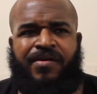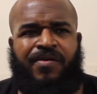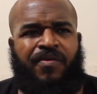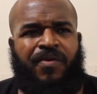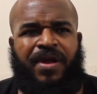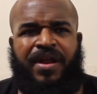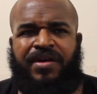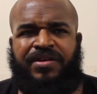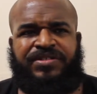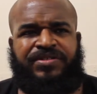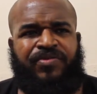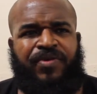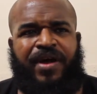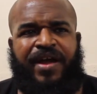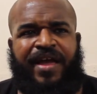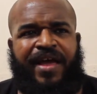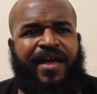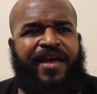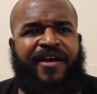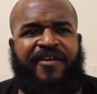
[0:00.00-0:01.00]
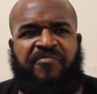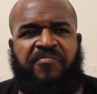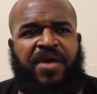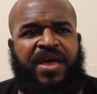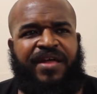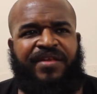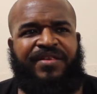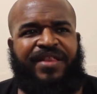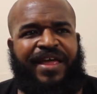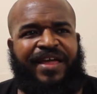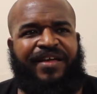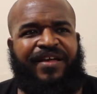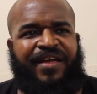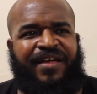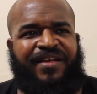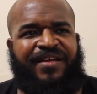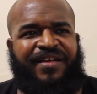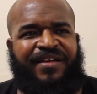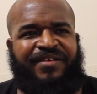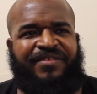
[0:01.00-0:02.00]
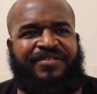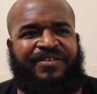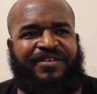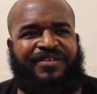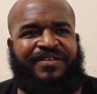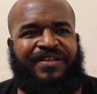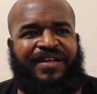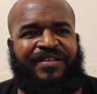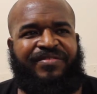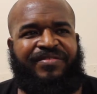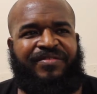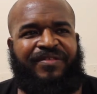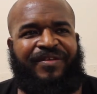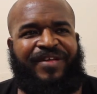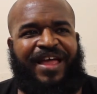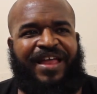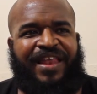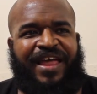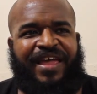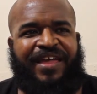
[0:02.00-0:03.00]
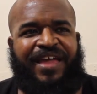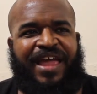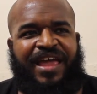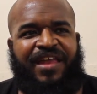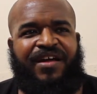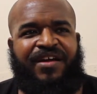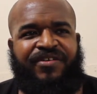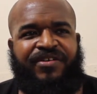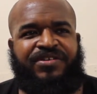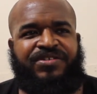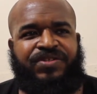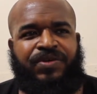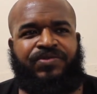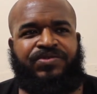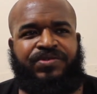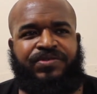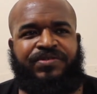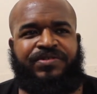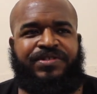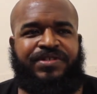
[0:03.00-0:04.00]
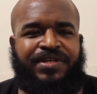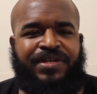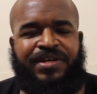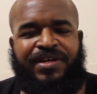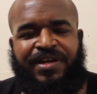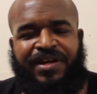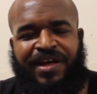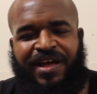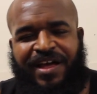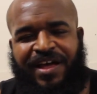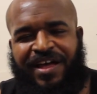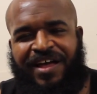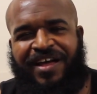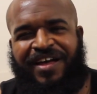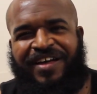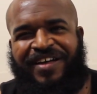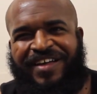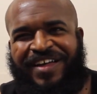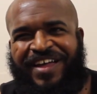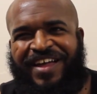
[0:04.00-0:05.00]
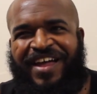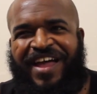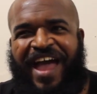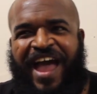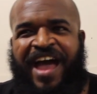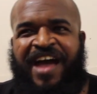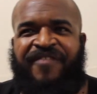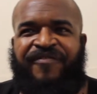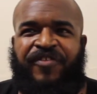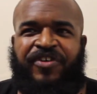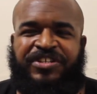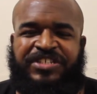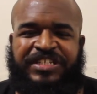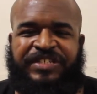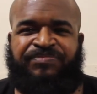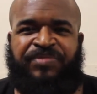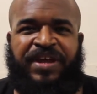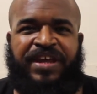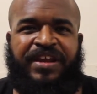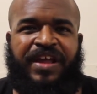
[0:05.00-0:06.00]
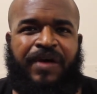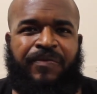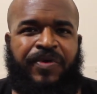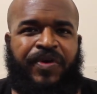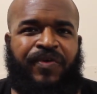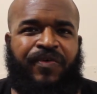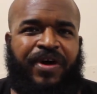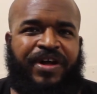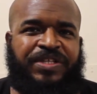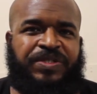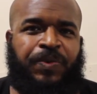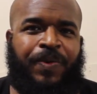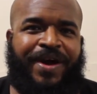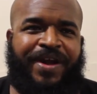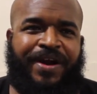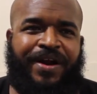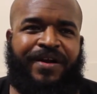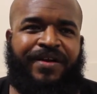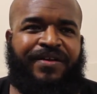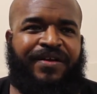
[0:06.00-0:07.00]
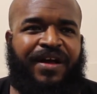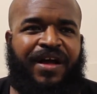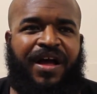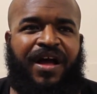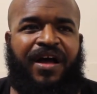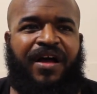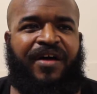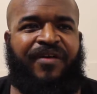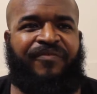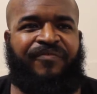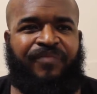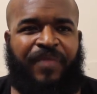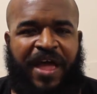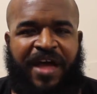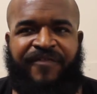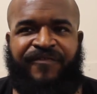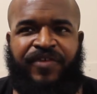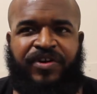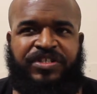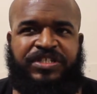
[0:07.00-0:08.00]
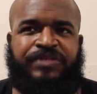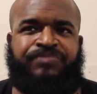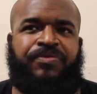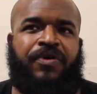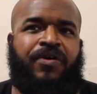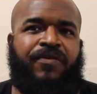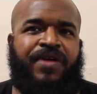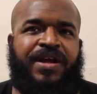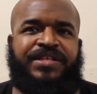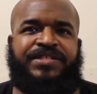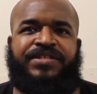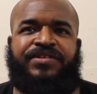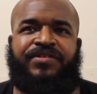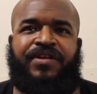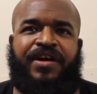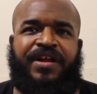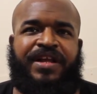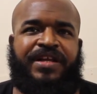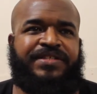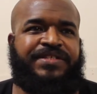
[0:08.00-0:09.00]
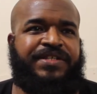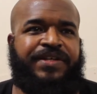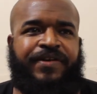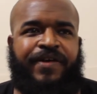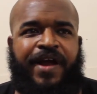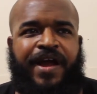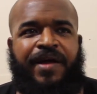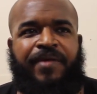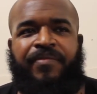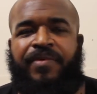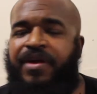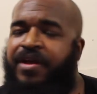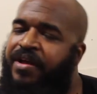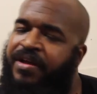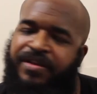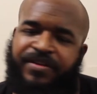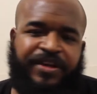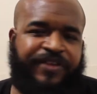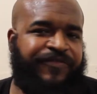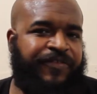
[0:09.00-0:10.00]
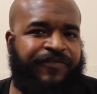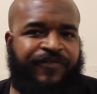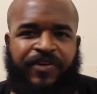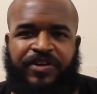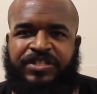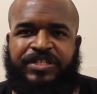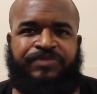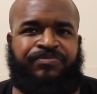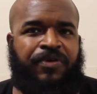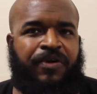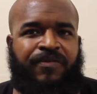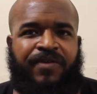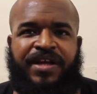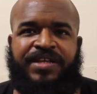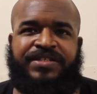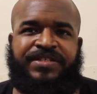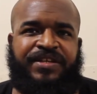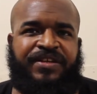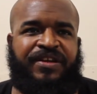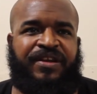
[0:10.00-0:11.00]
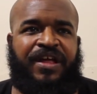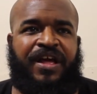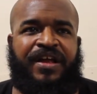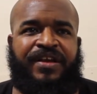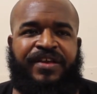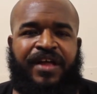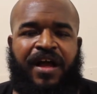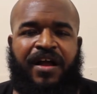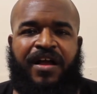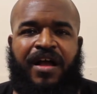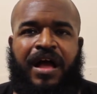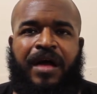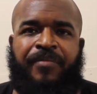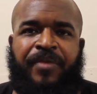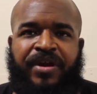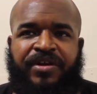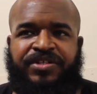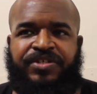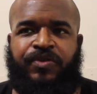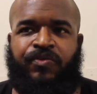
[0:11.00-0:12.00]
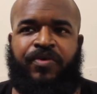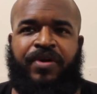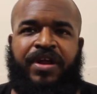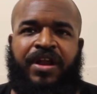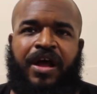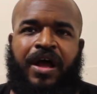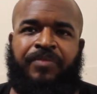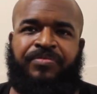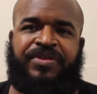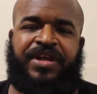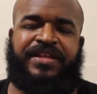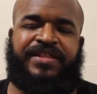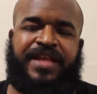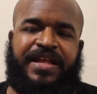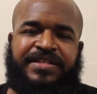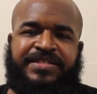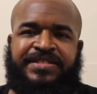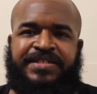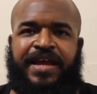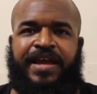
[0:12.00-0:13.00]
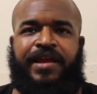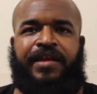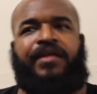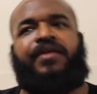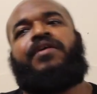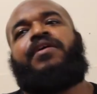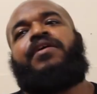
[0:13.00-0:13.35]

What else do I have, man? I got like 800 socials. At Versus PW on Twitter. At Versus Pro Wrestling on Instagram. Look for VersusProWrestling.com here soon. We're going to update that site.